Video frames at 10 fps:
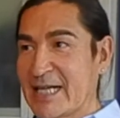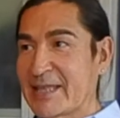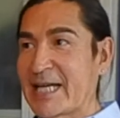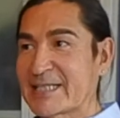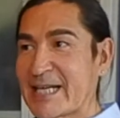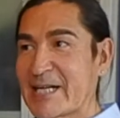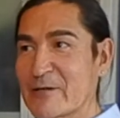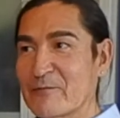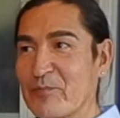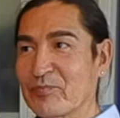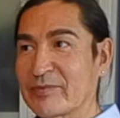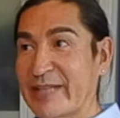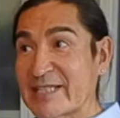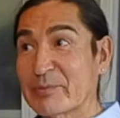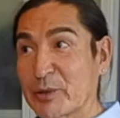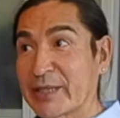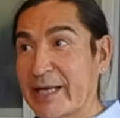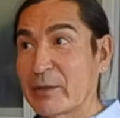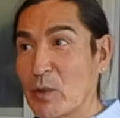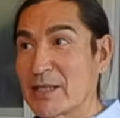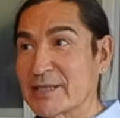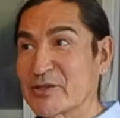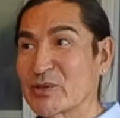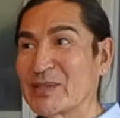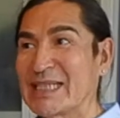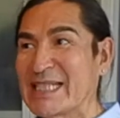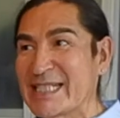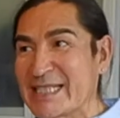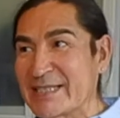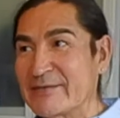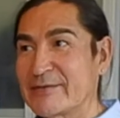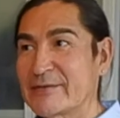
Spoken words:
And that's how desperate I was to leave.